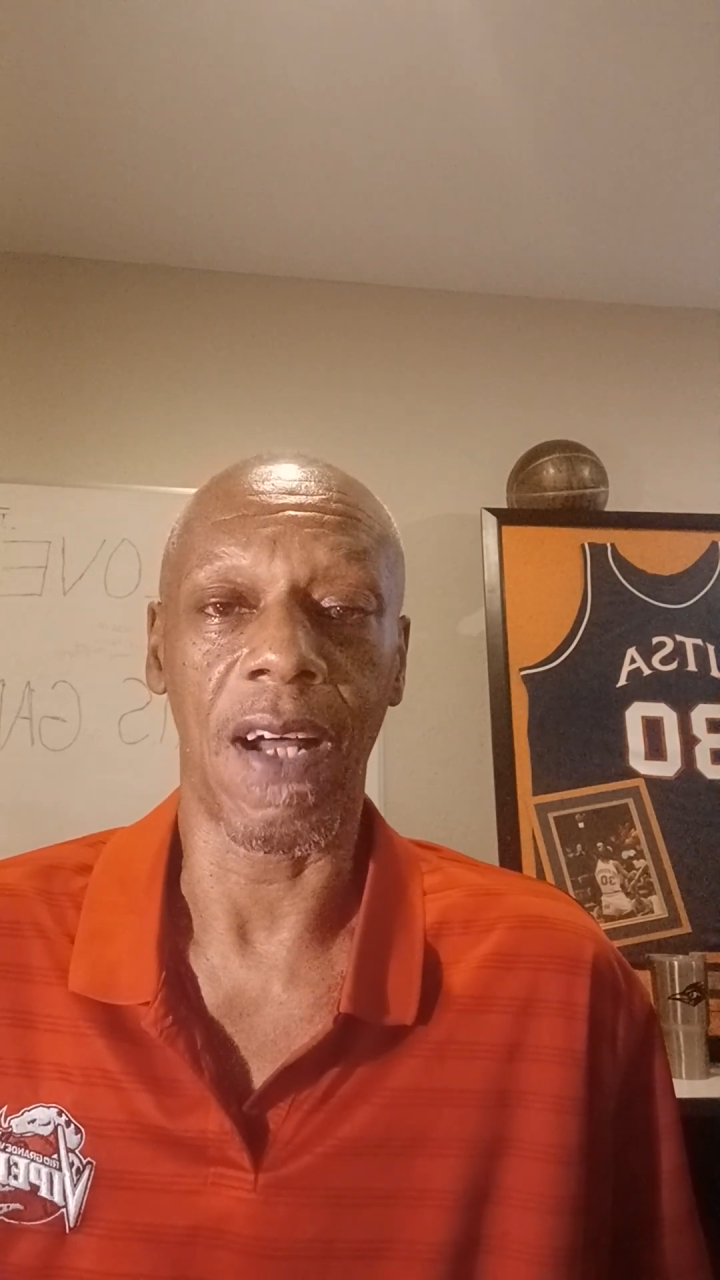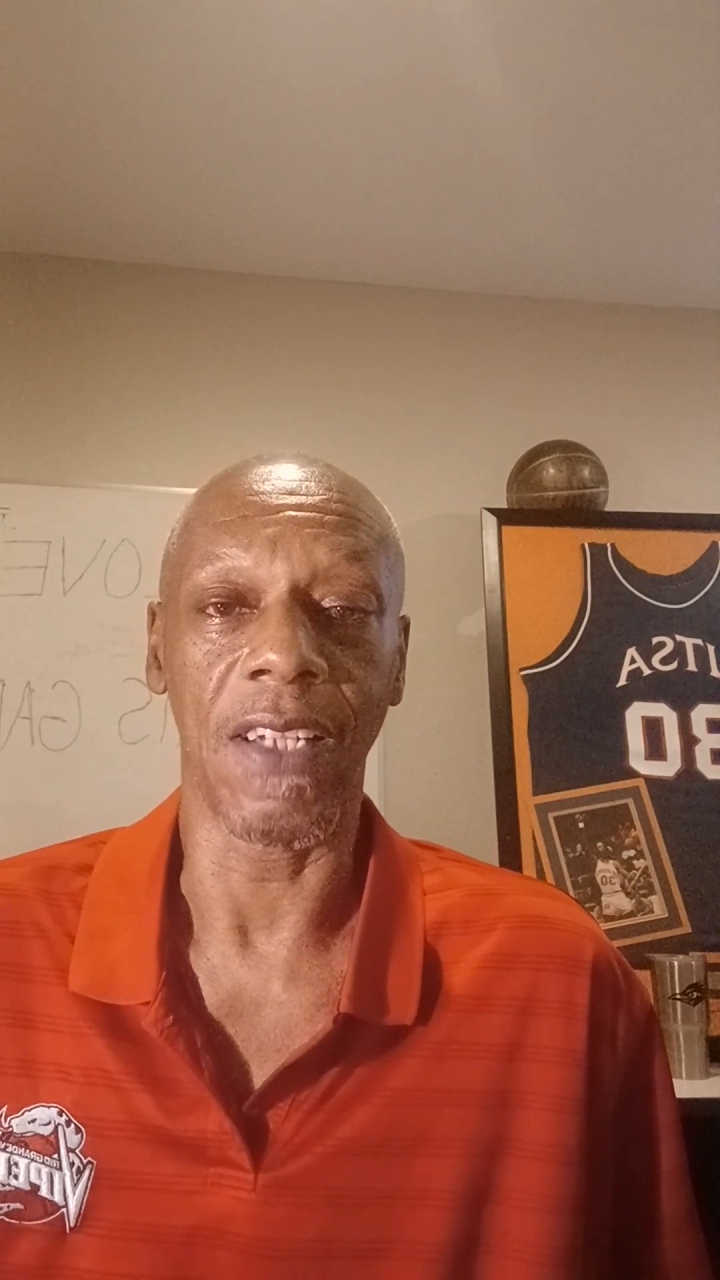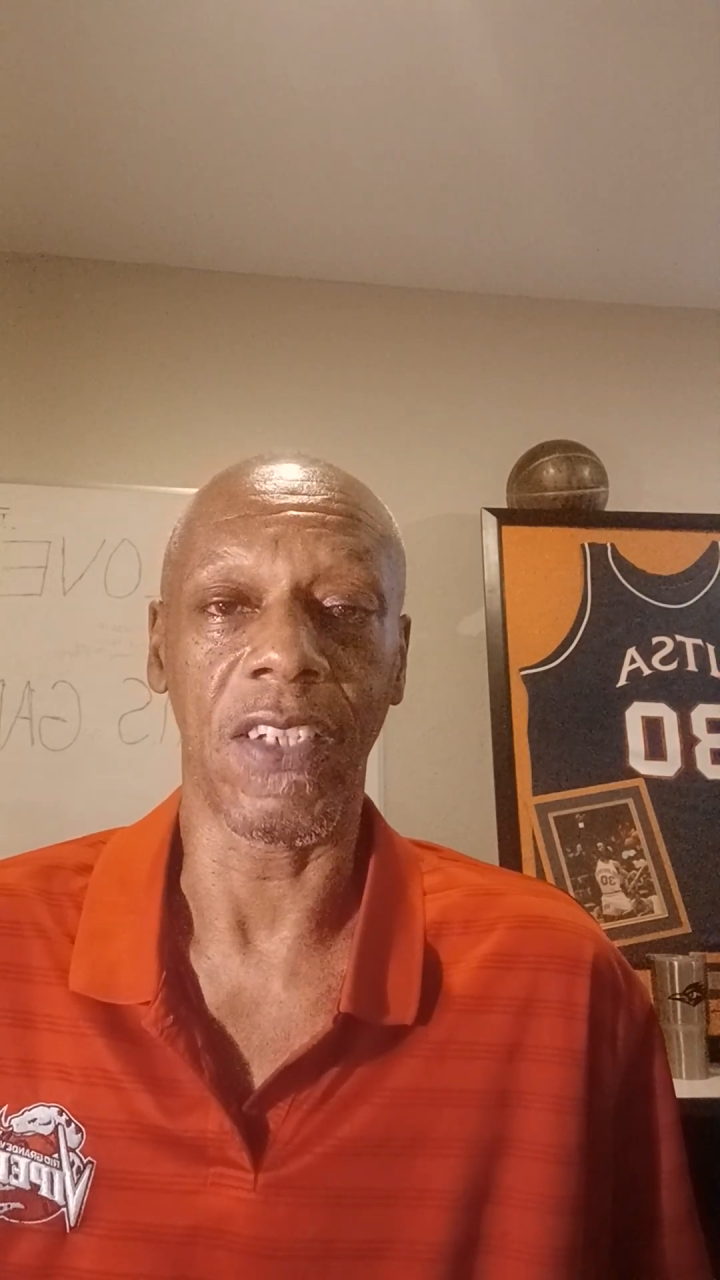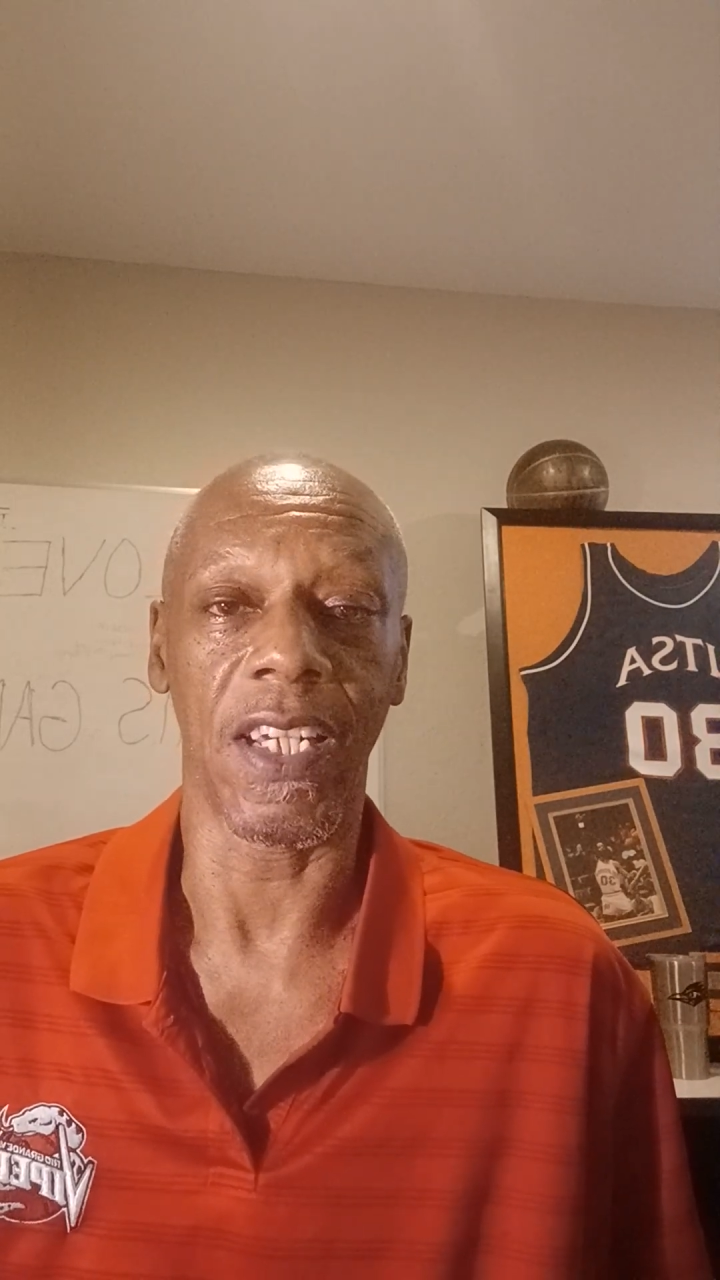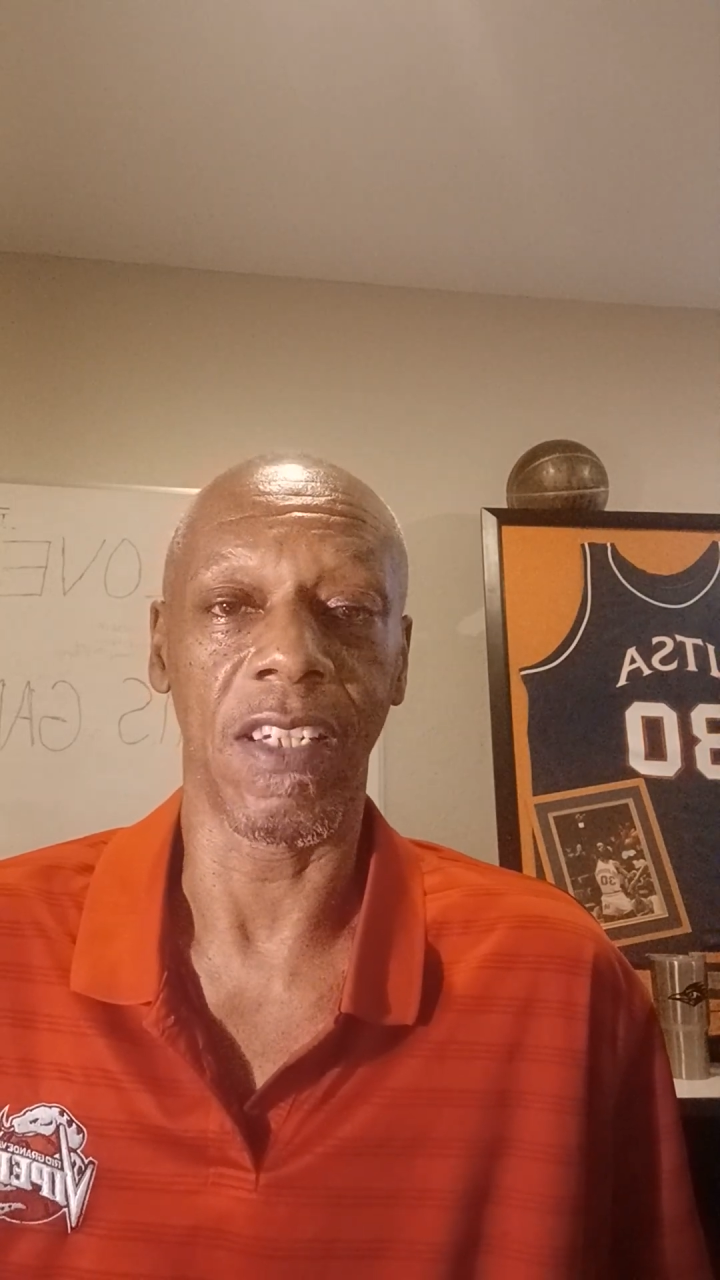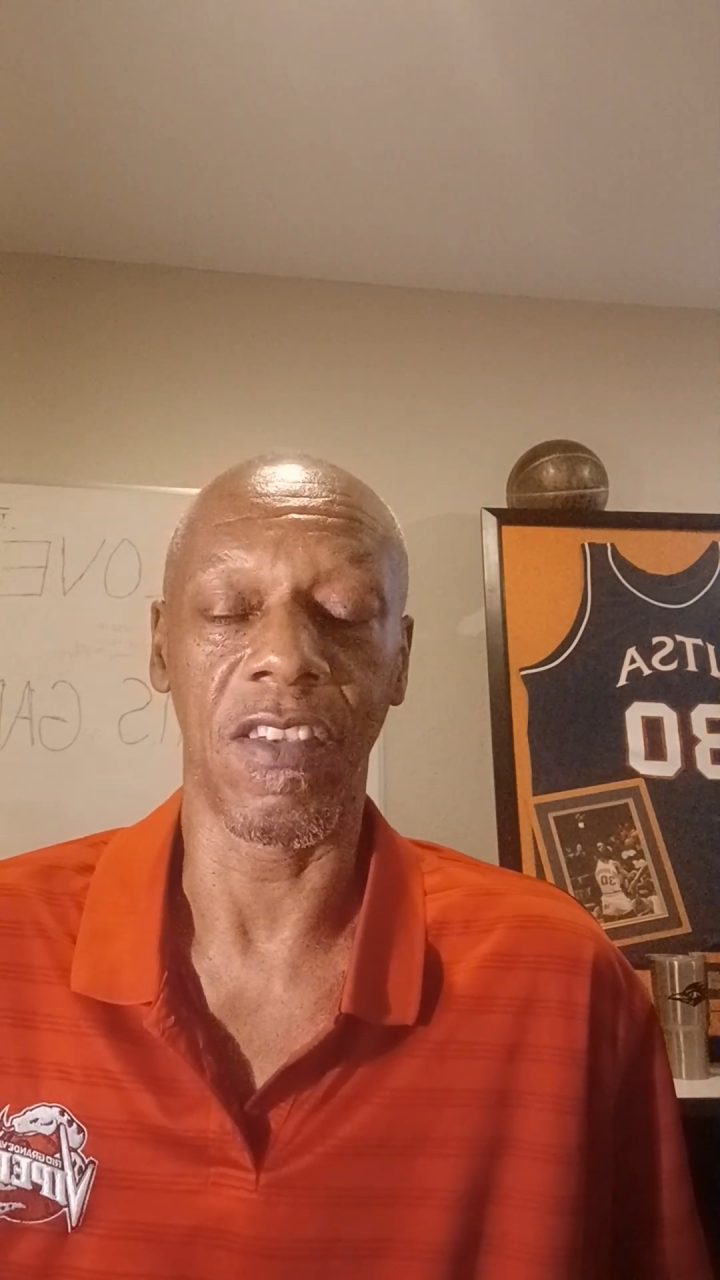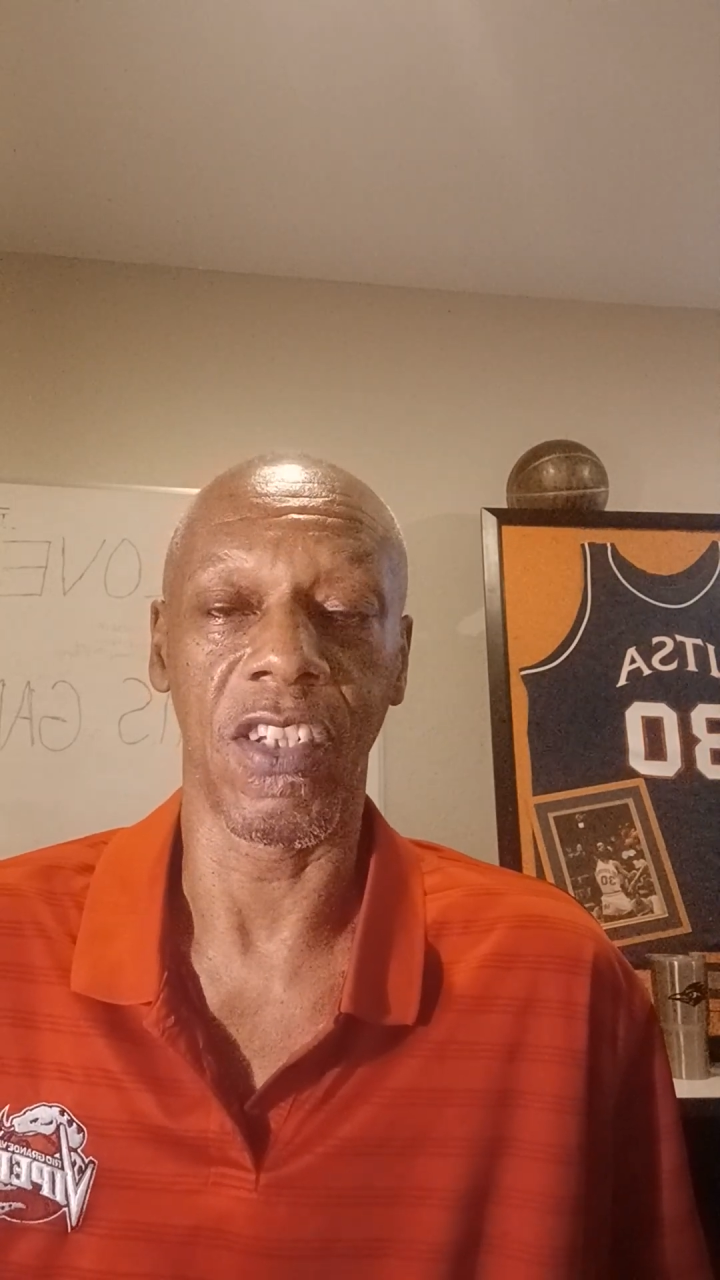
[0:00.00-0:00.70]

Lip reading: I think it's